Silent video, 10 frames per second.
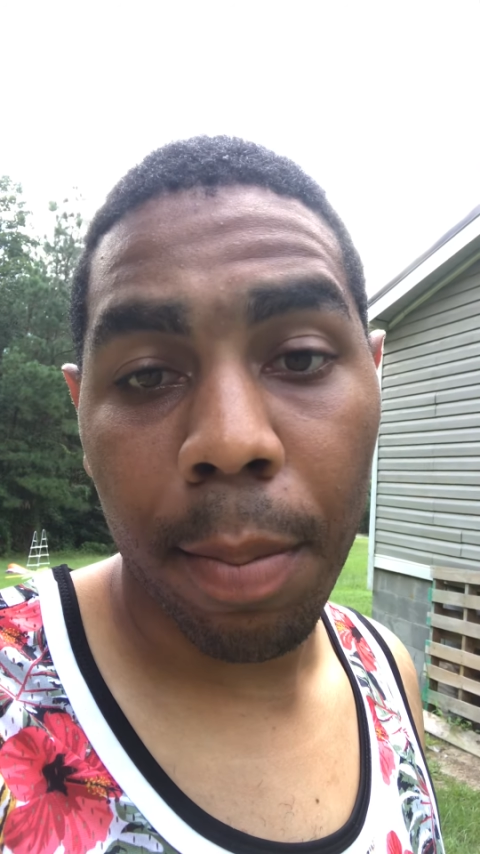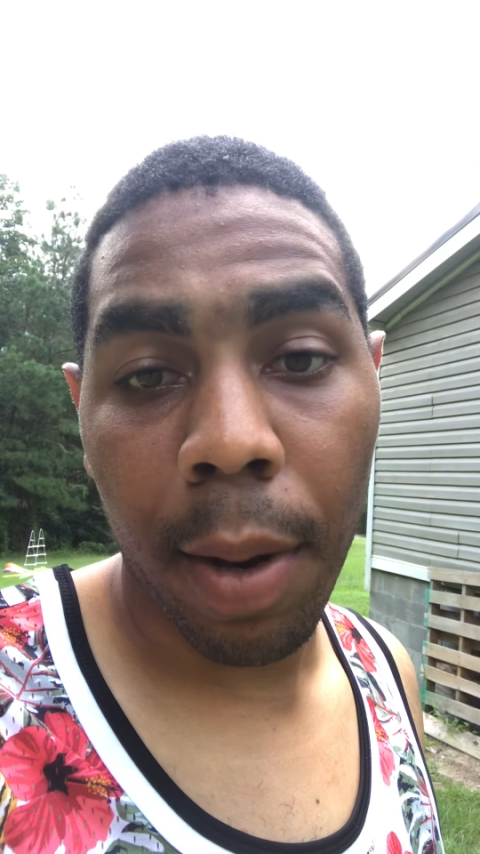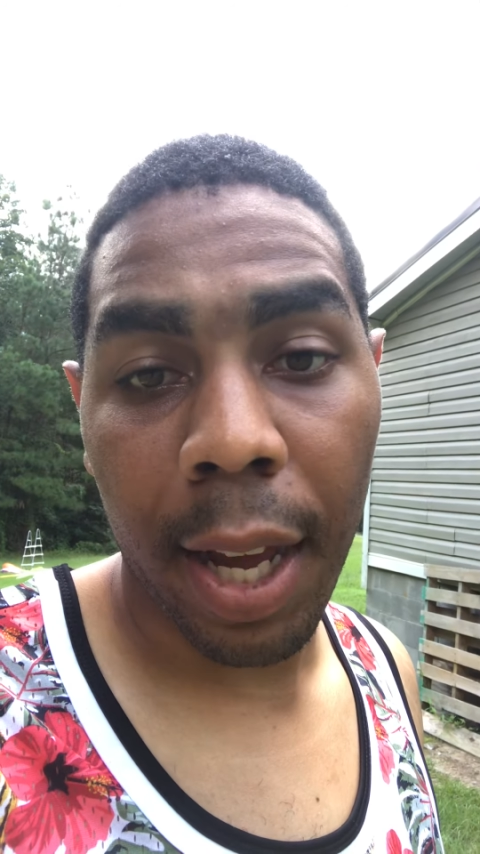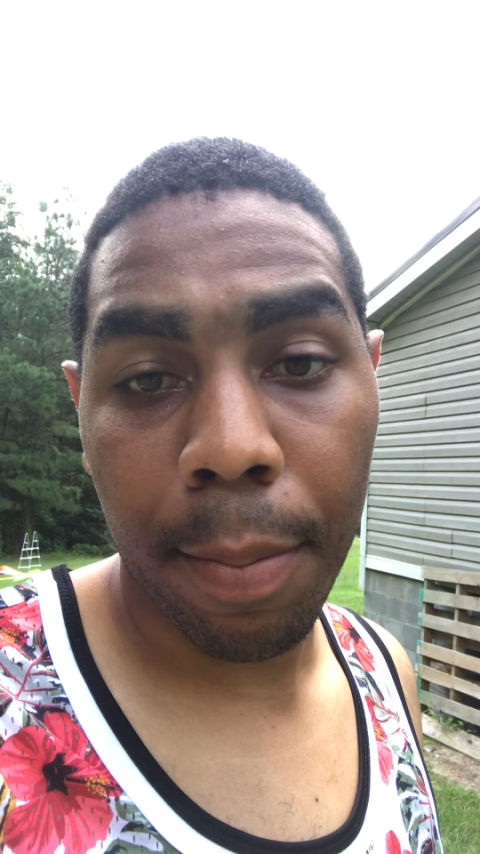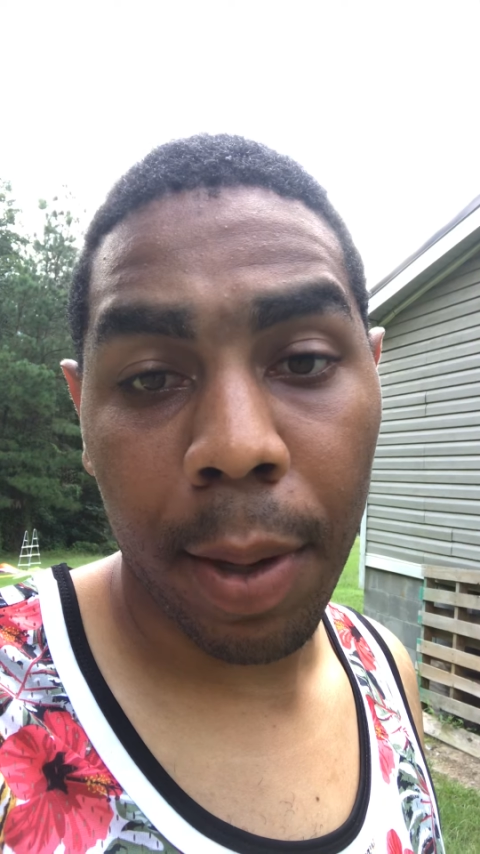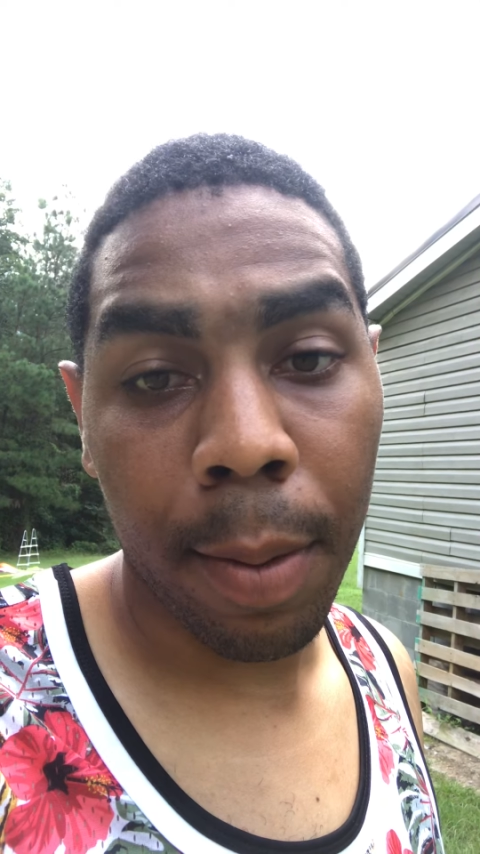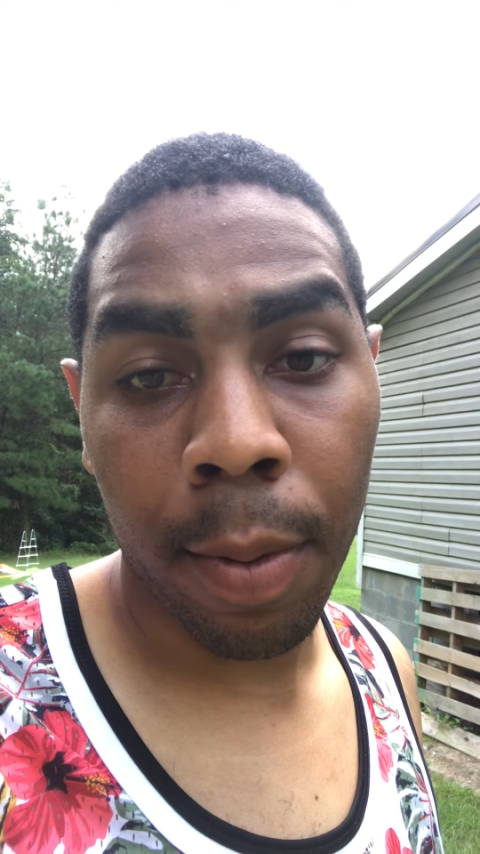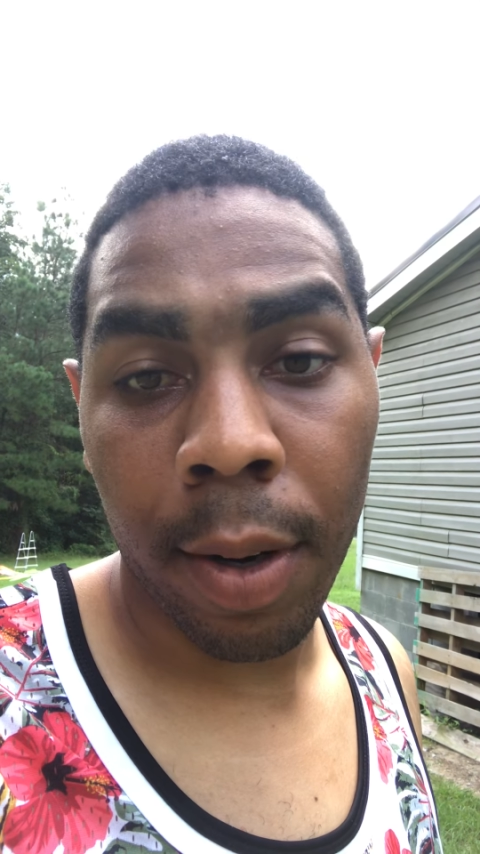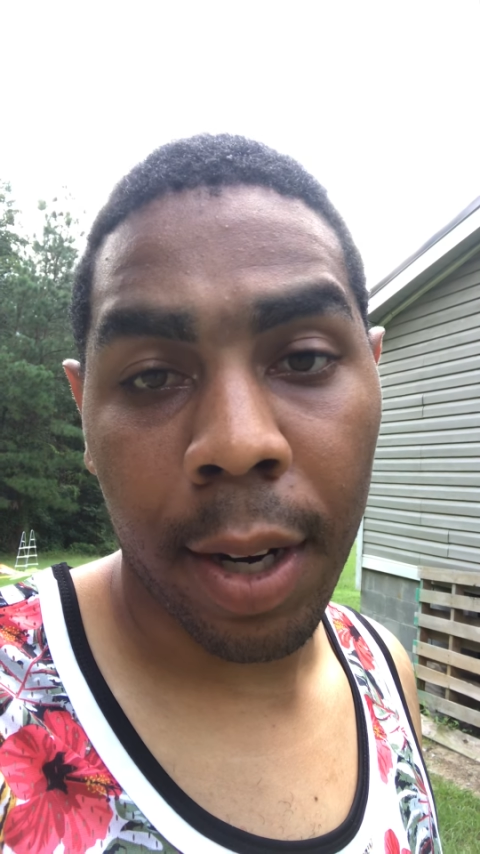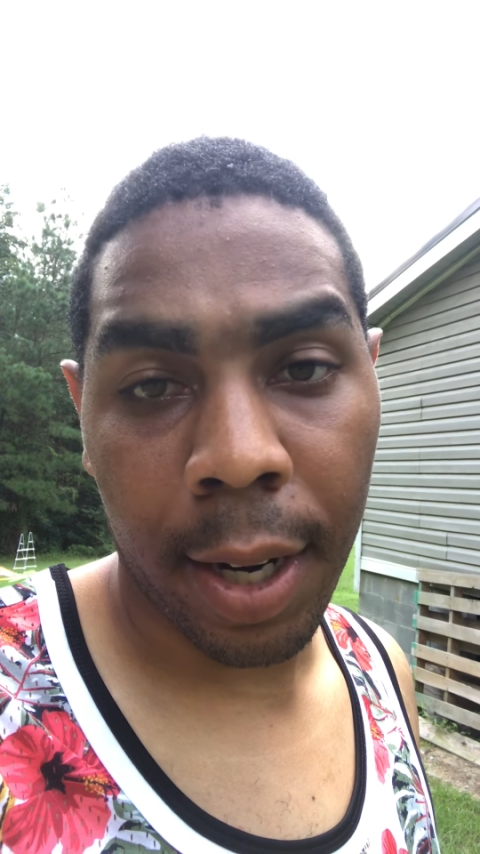black
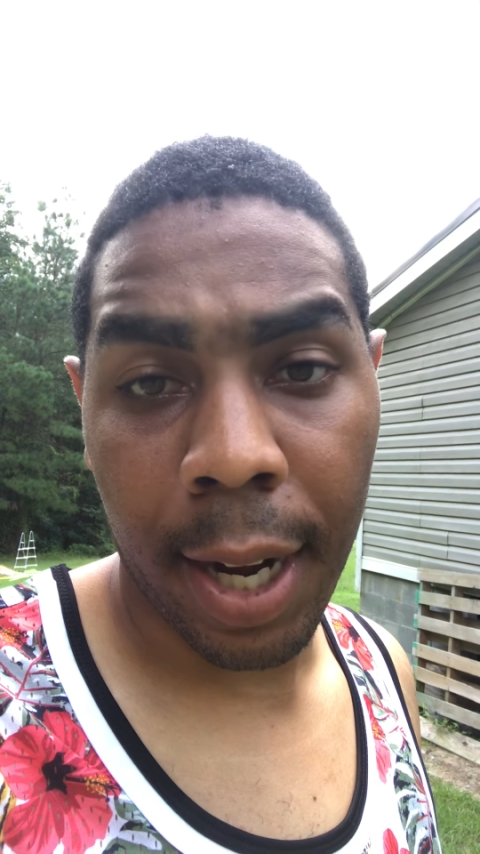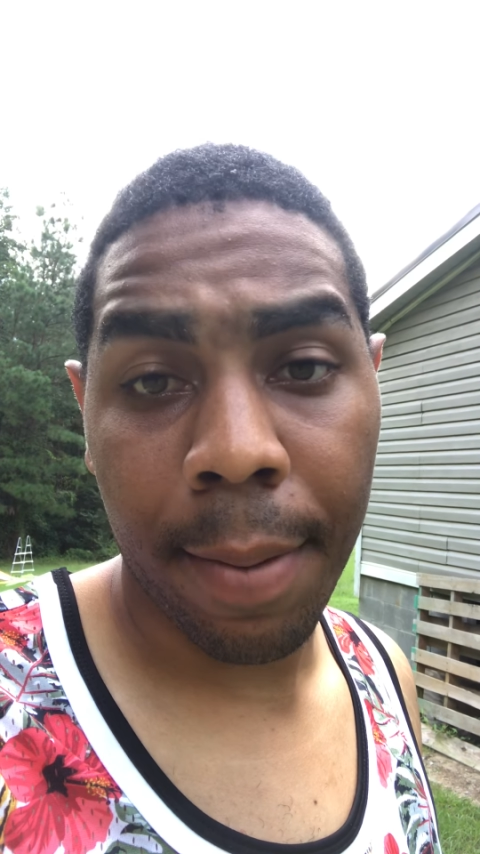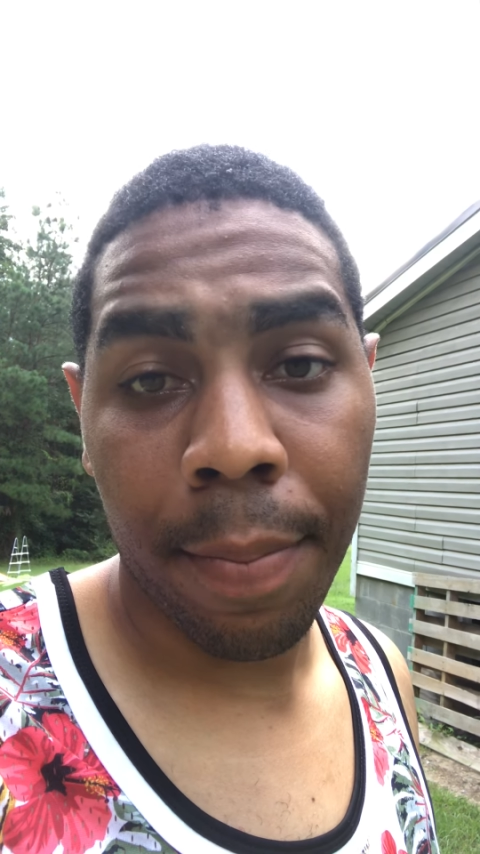people. They're not.